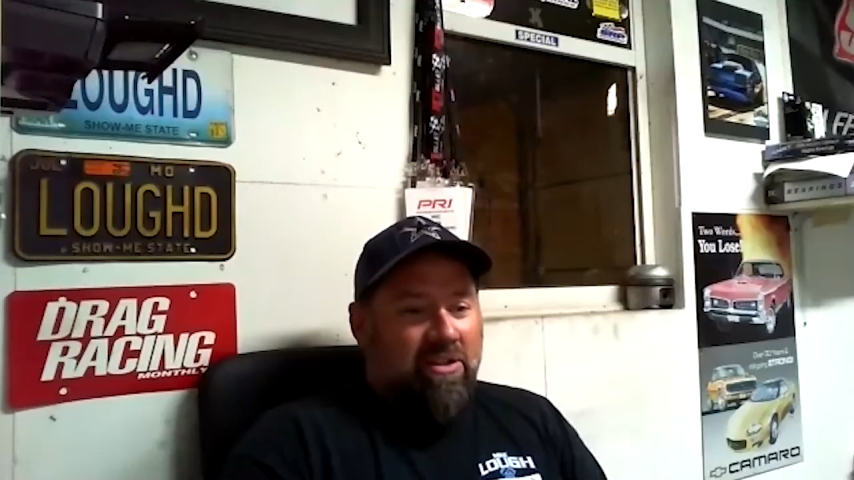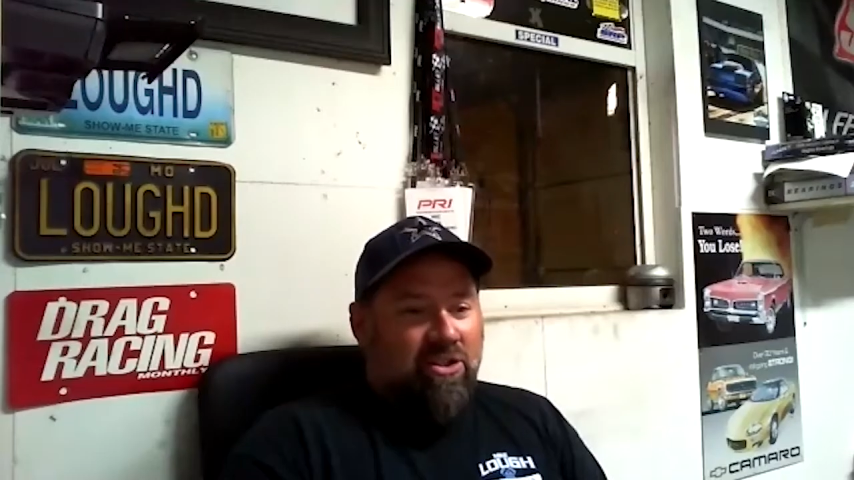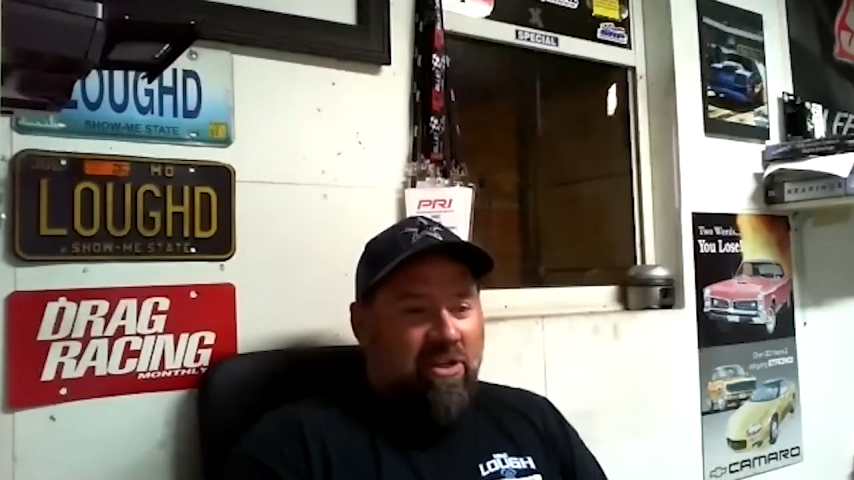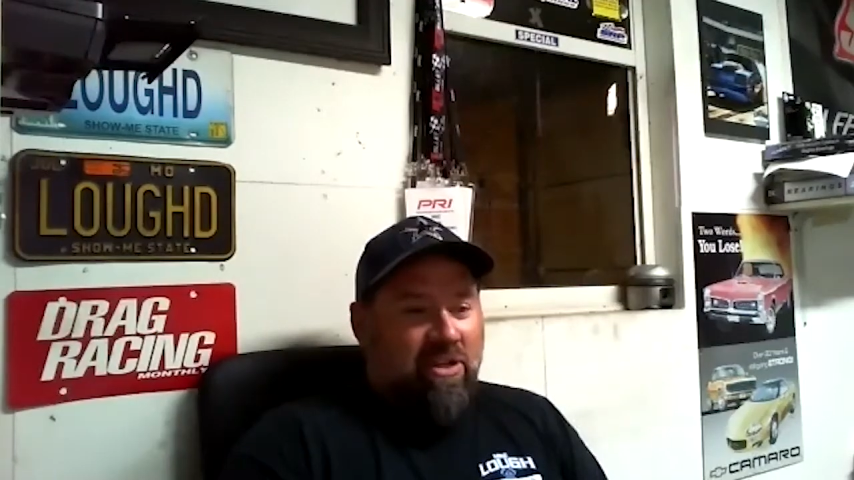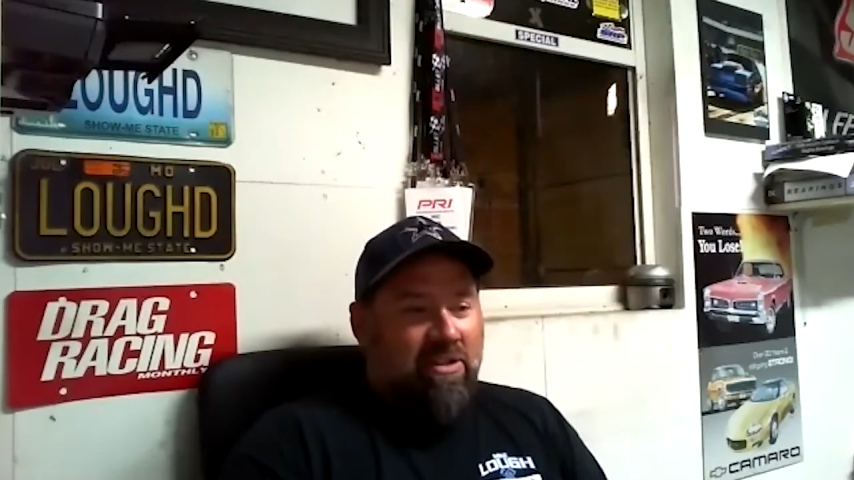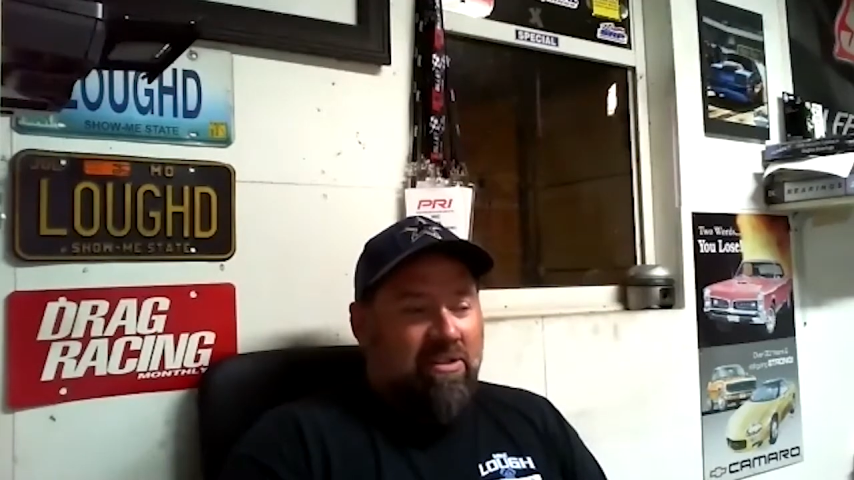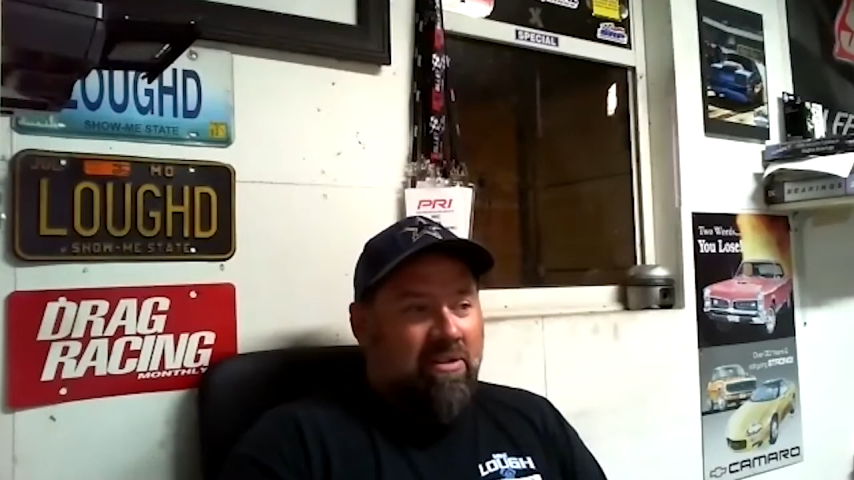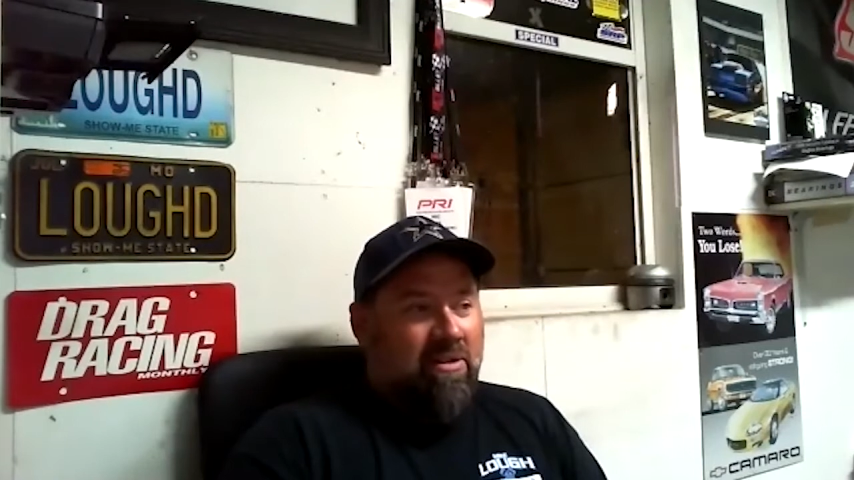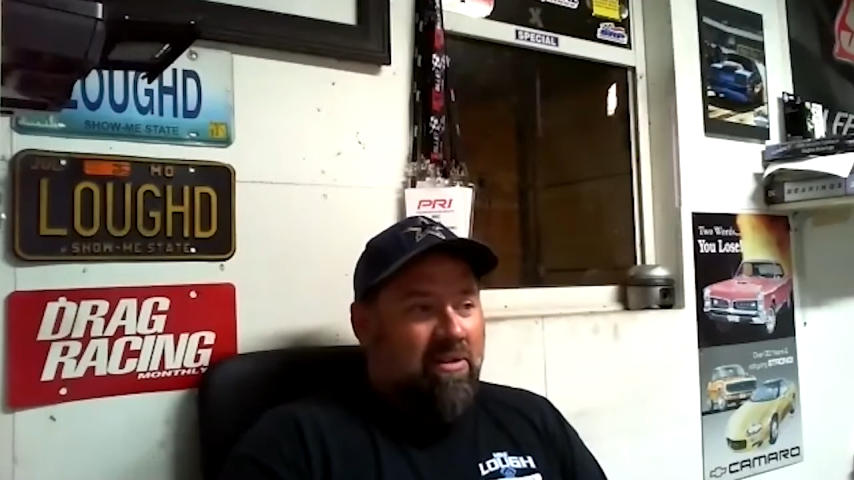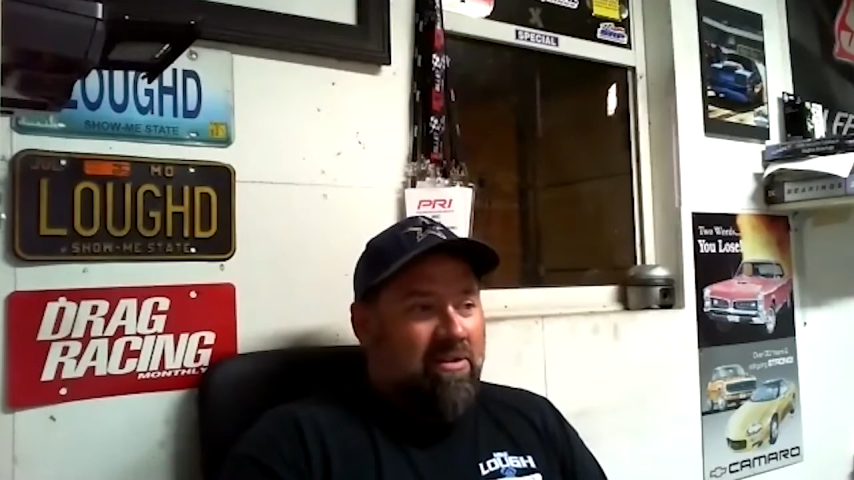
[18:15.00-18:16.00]

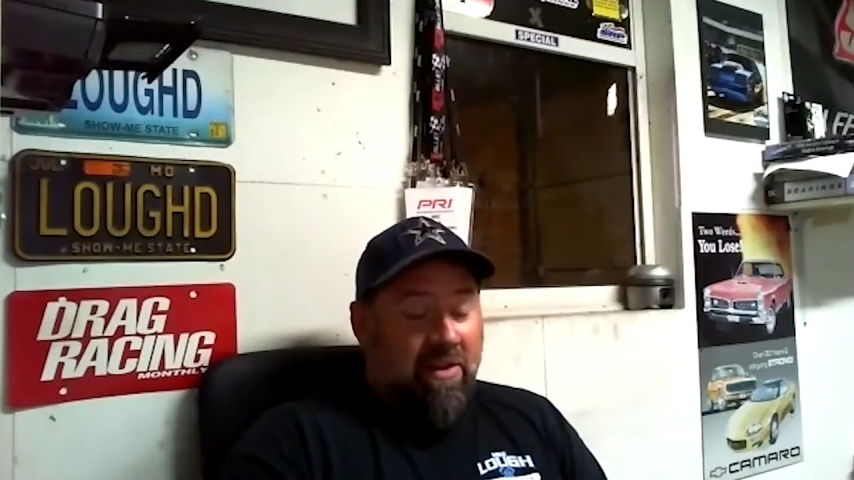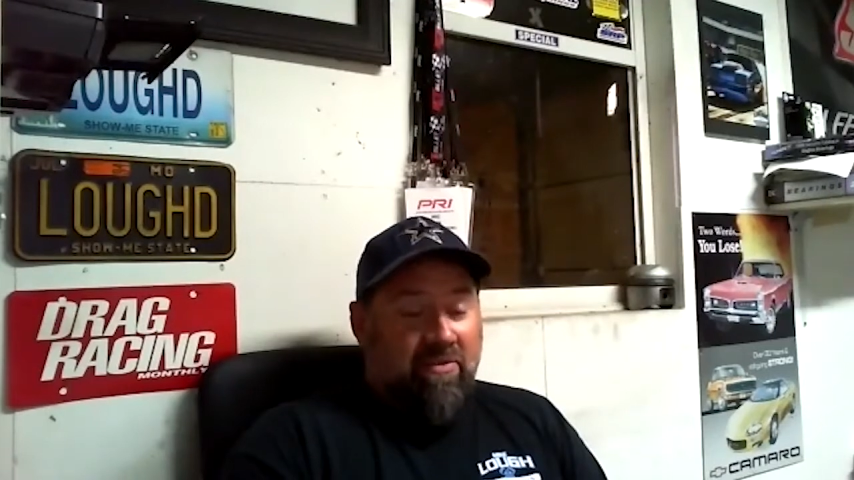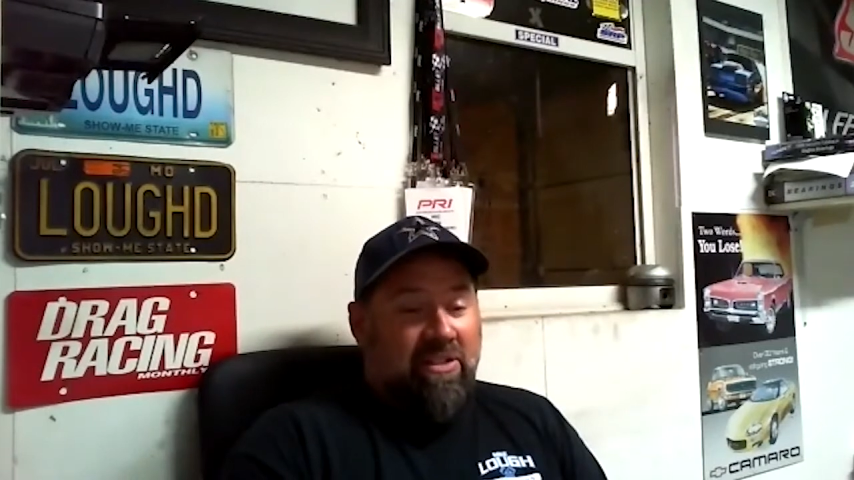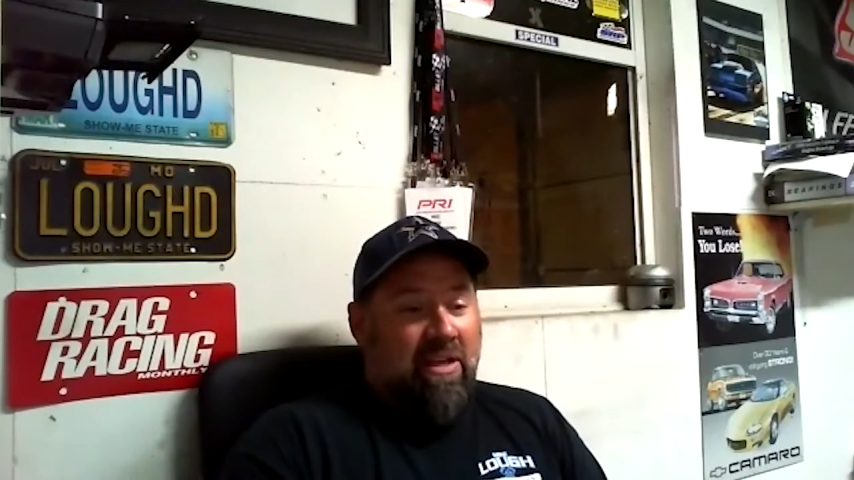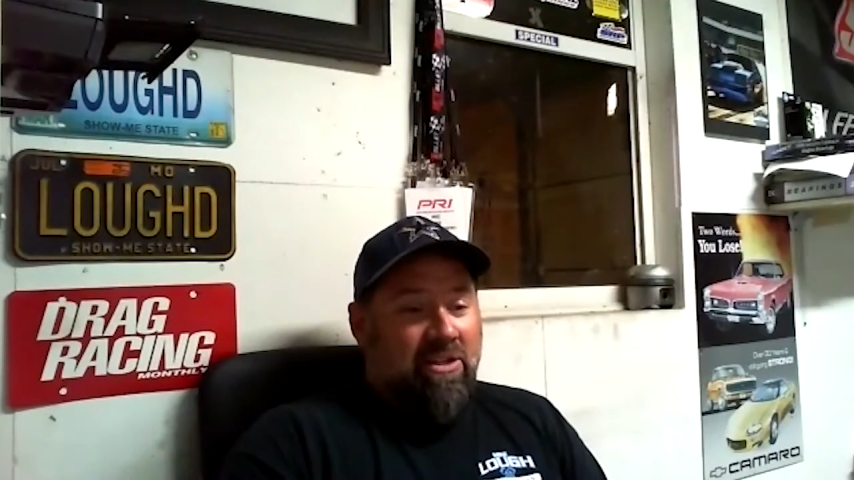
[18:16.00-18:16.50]
She's 17.